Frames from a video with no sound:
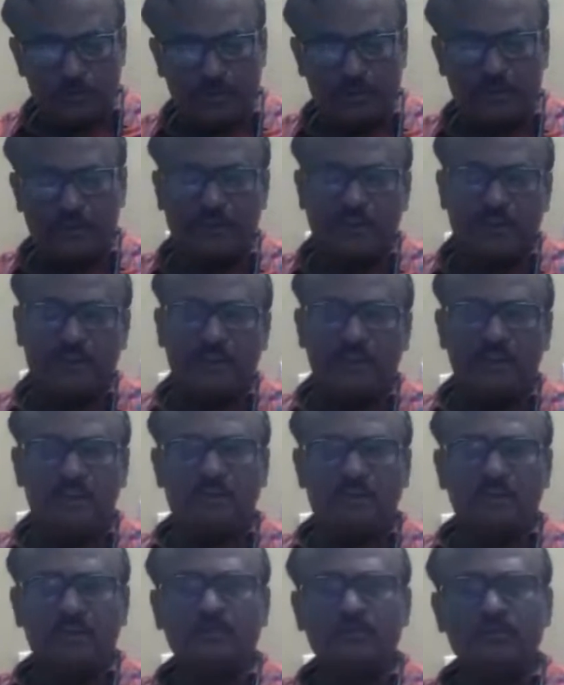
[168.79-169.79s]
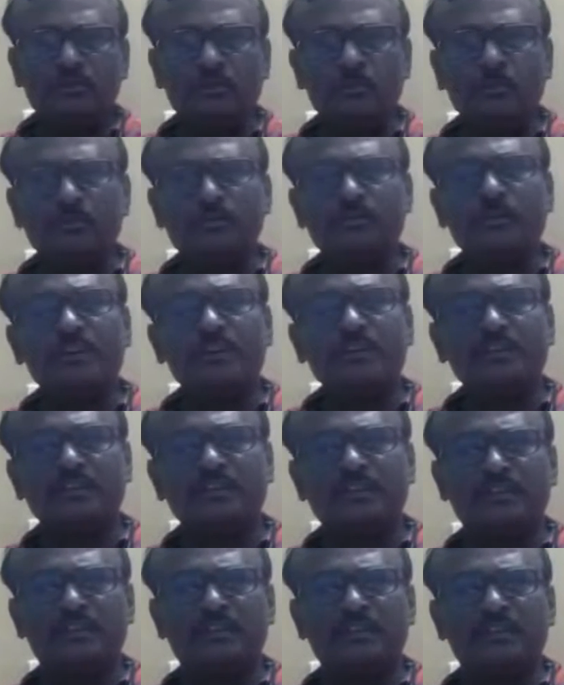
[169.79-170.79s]
area, suppose
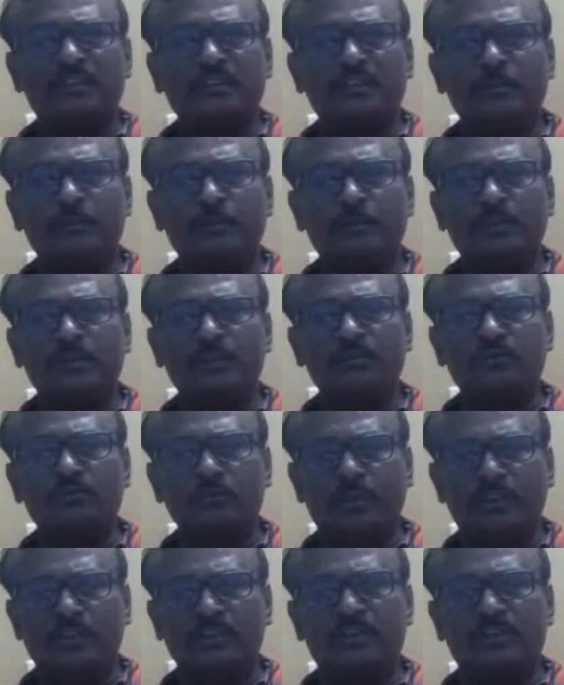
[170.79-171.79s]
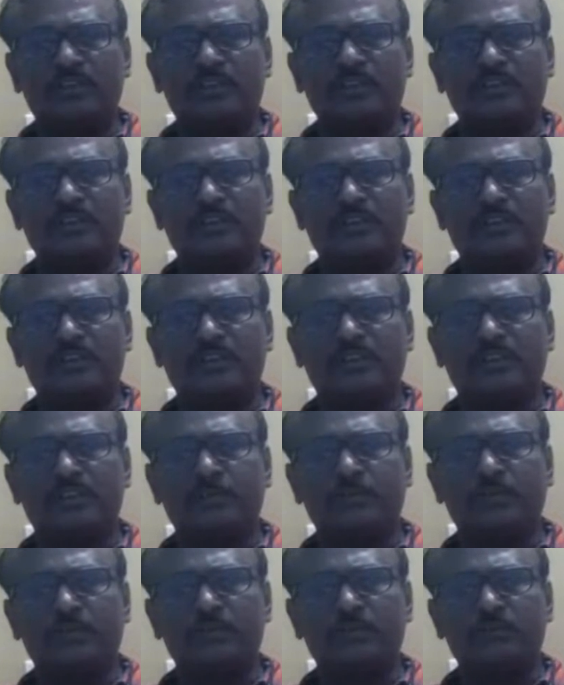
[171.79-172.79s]
magistrate reference to magistrate in reference to
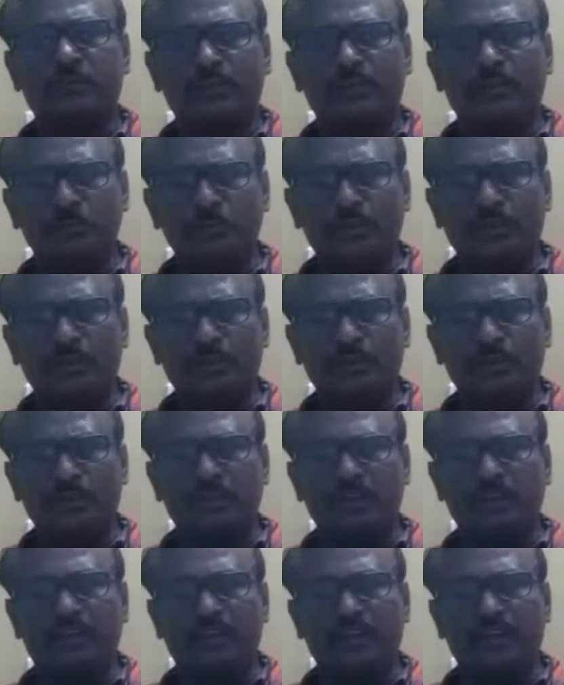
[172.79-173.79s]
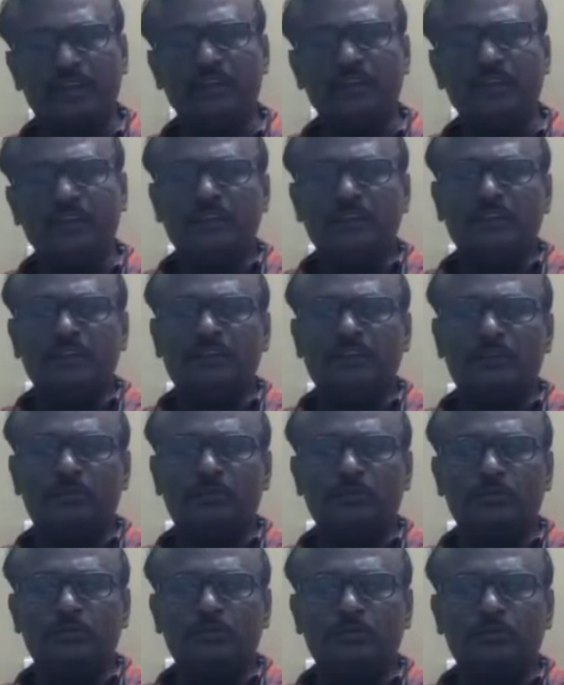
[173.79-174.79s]
metropolitan area, that will be
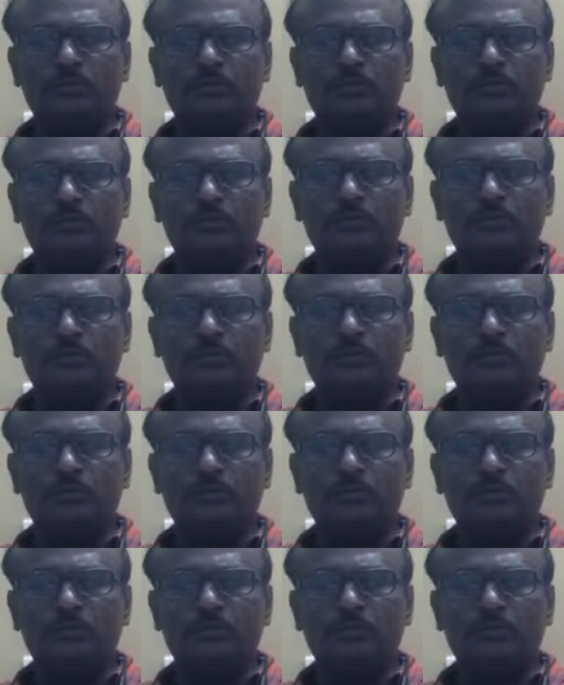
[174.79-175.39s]
construed as